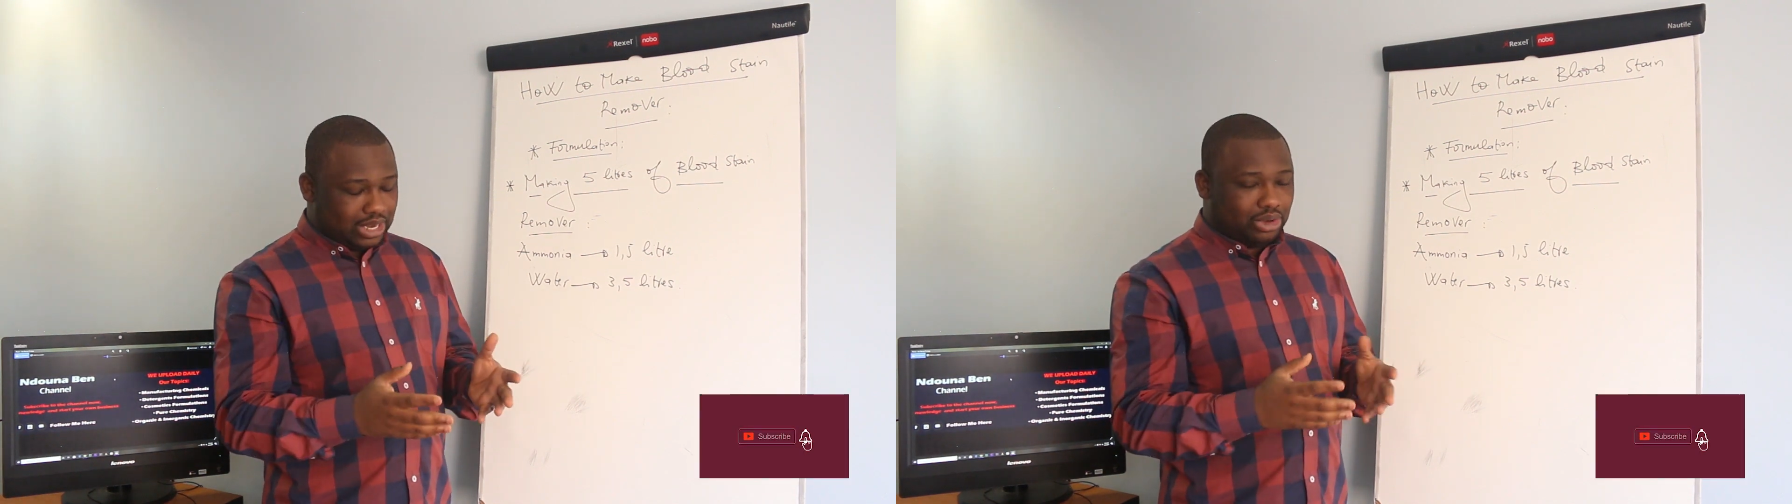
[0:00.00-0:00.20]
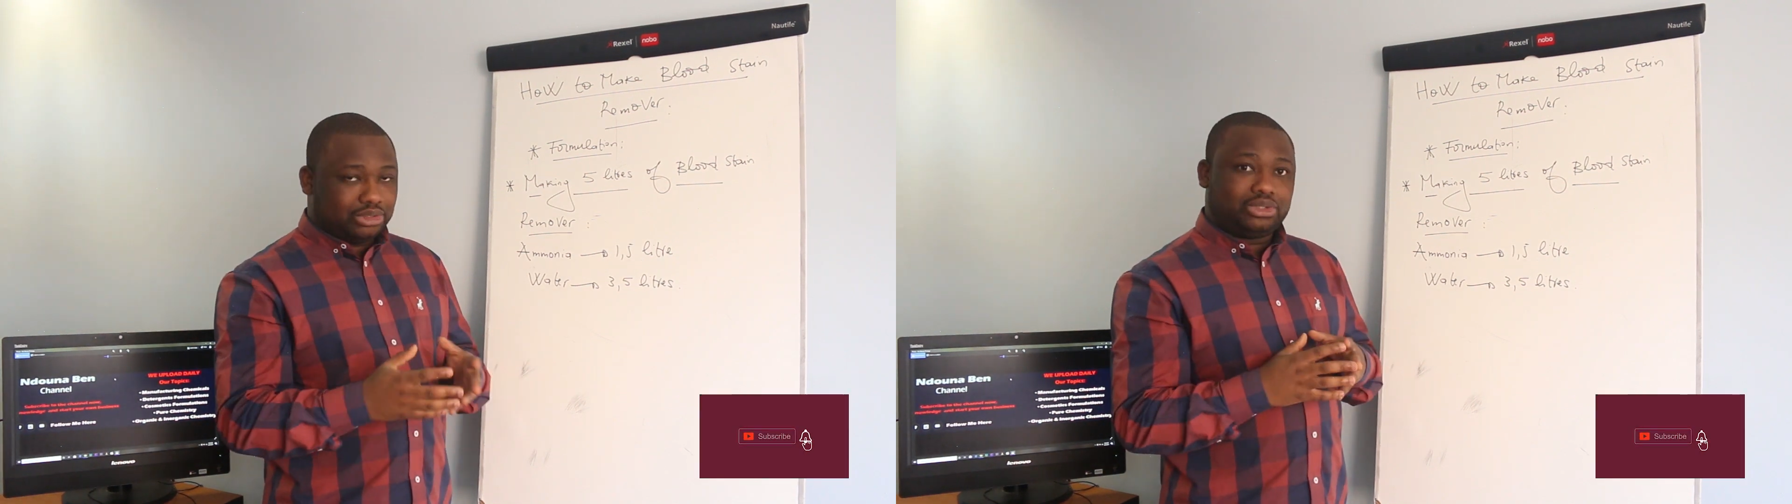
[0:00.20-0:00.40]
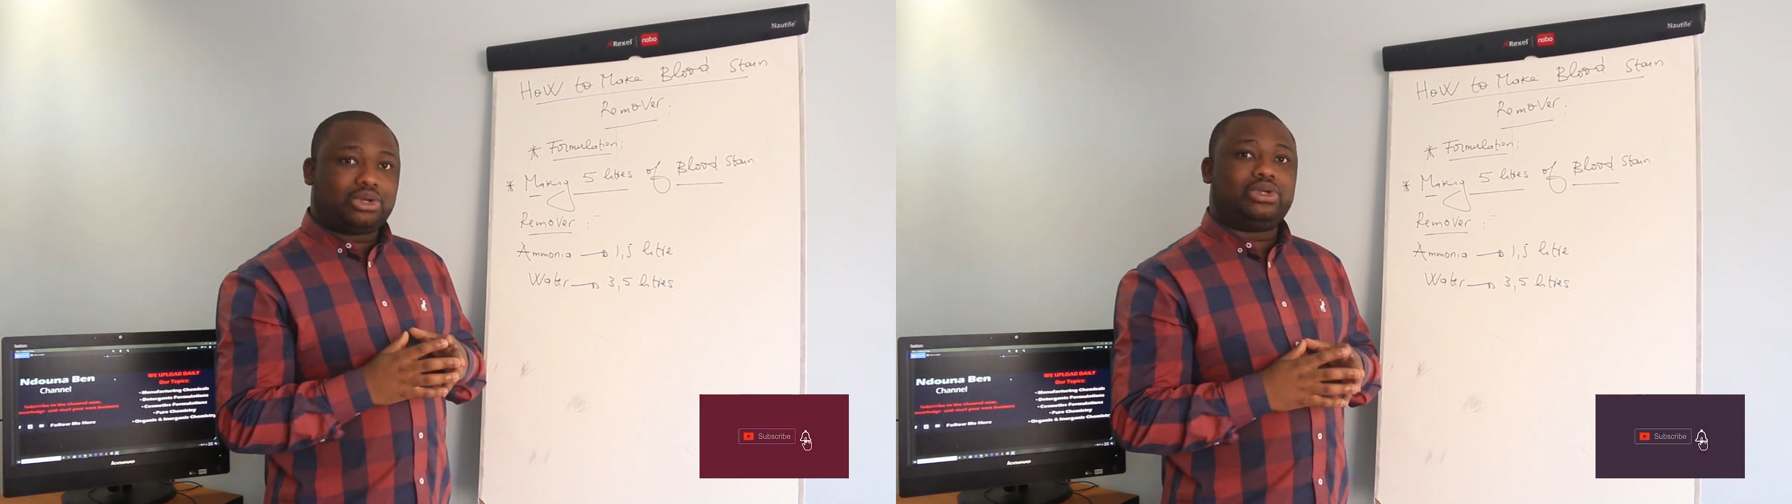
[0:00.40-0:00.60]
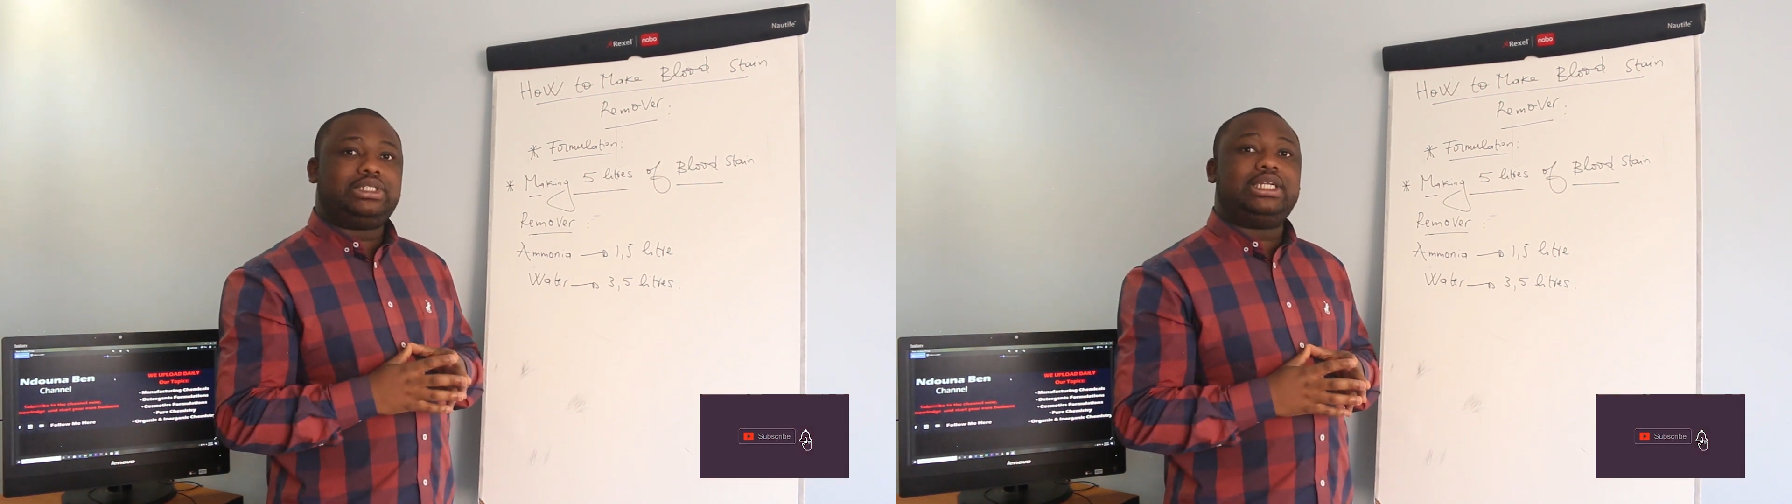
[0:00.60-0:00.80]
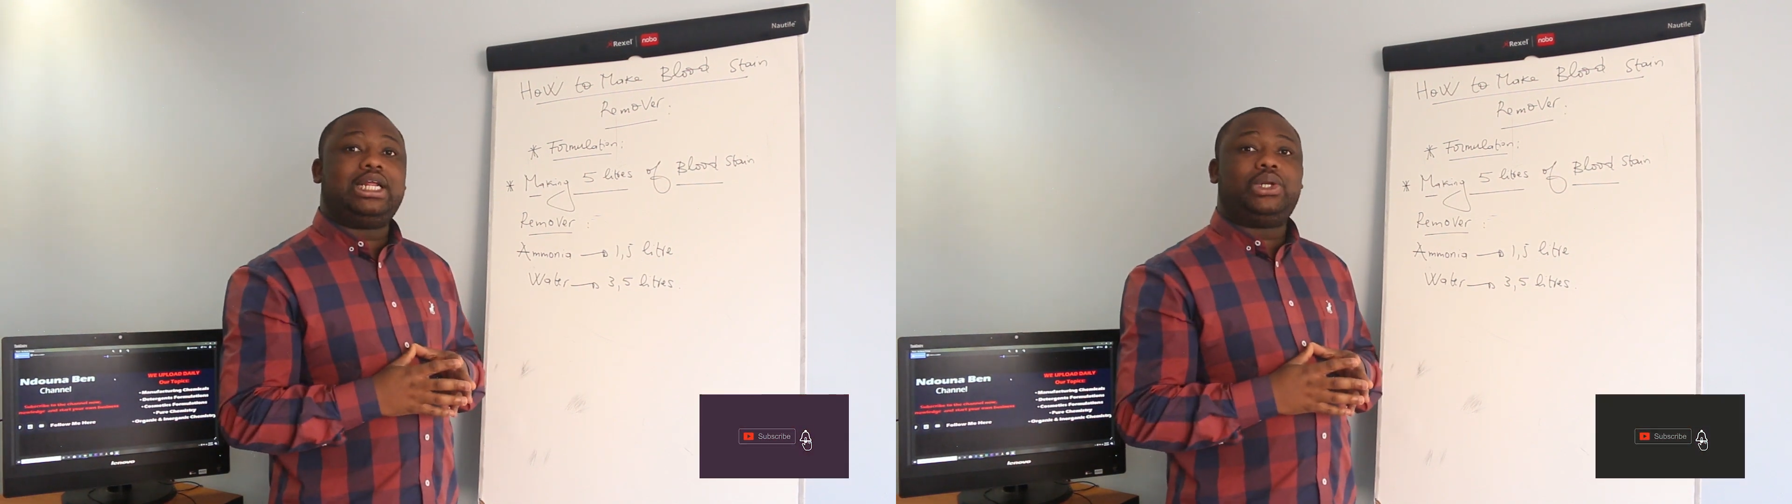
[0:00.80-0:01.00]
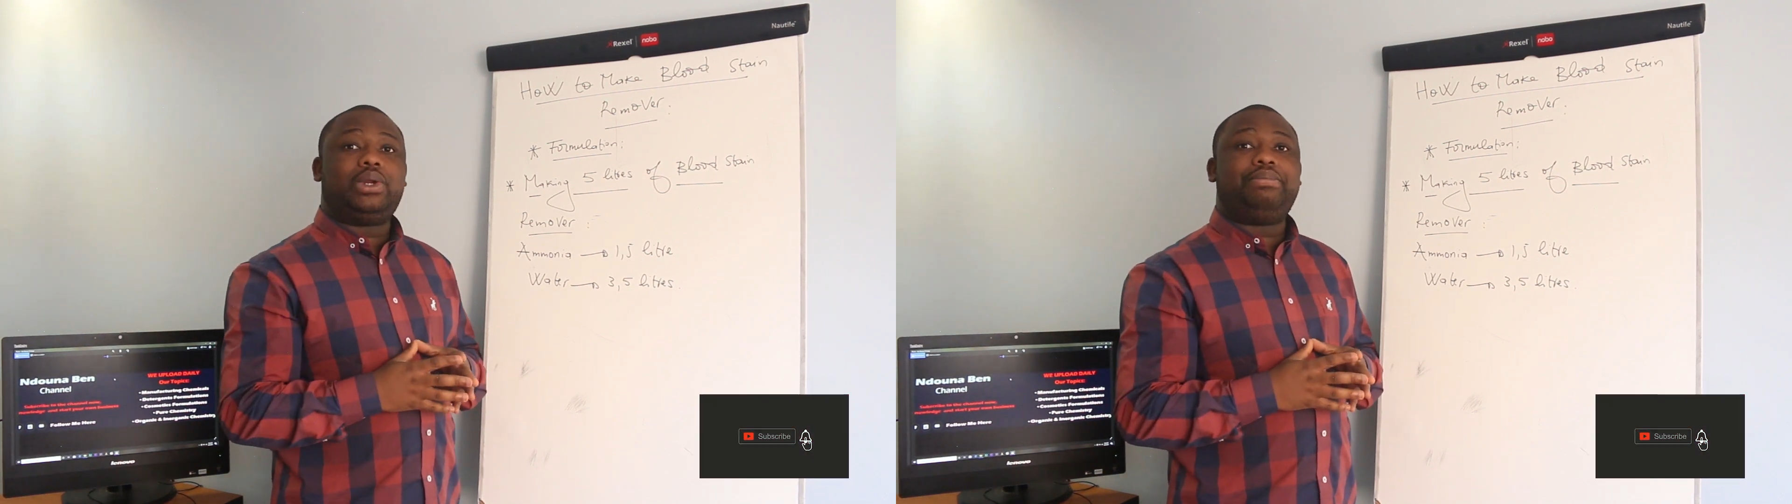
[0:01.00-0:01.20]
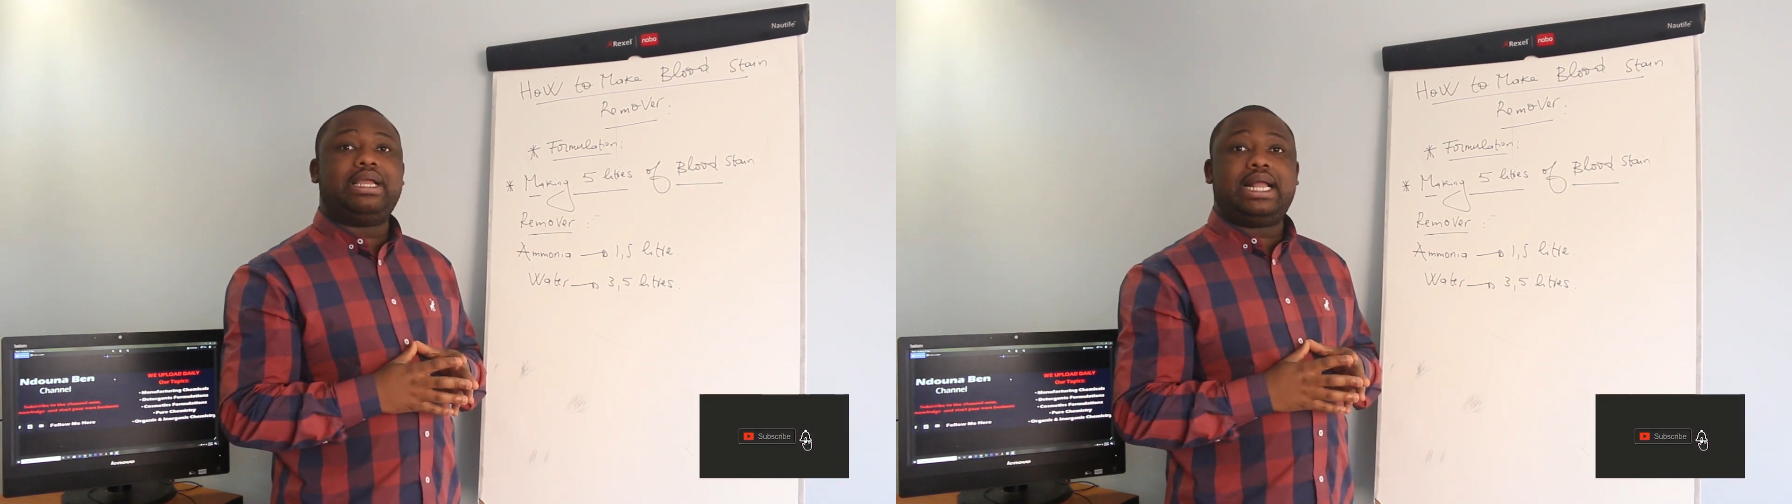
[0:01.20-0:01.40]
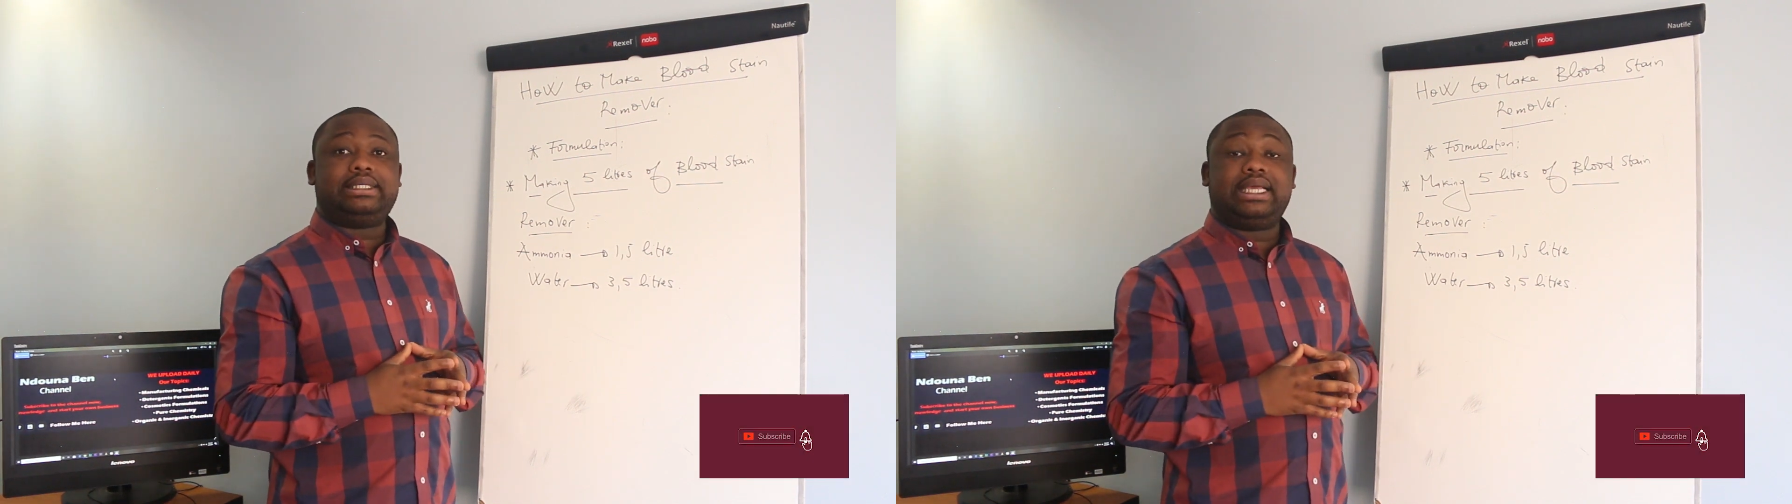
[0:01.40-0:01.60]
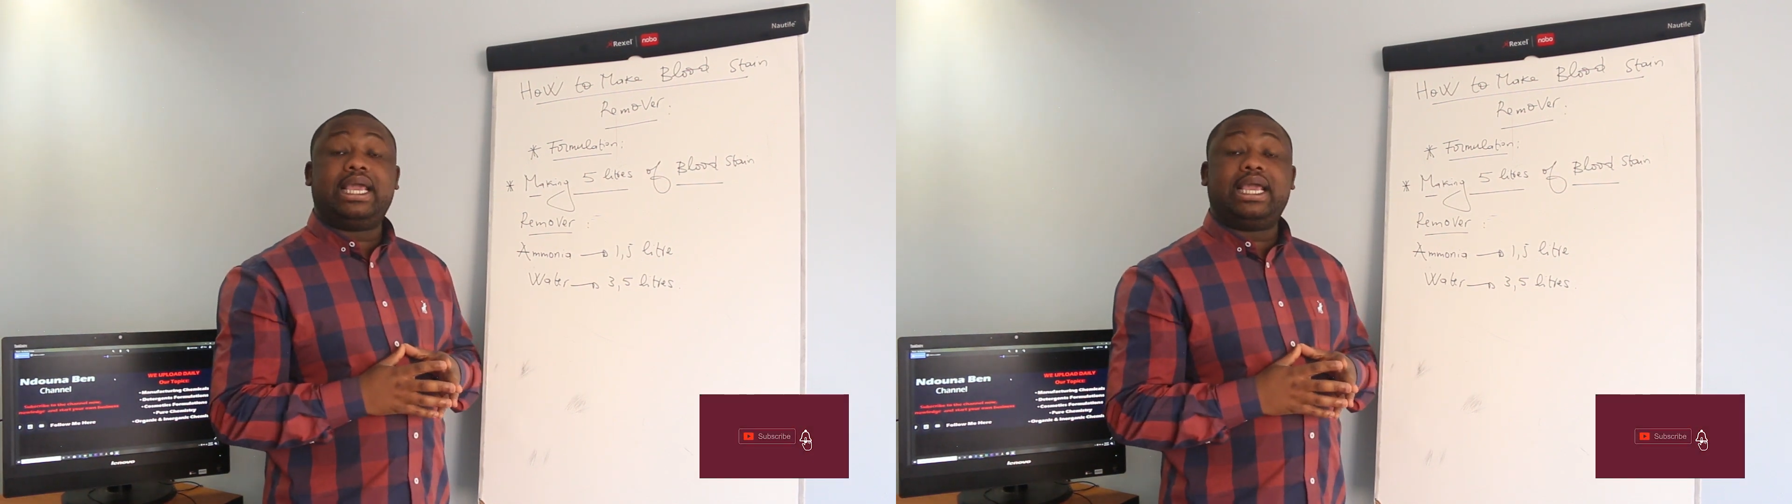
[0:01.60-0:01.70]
Also consider dropping us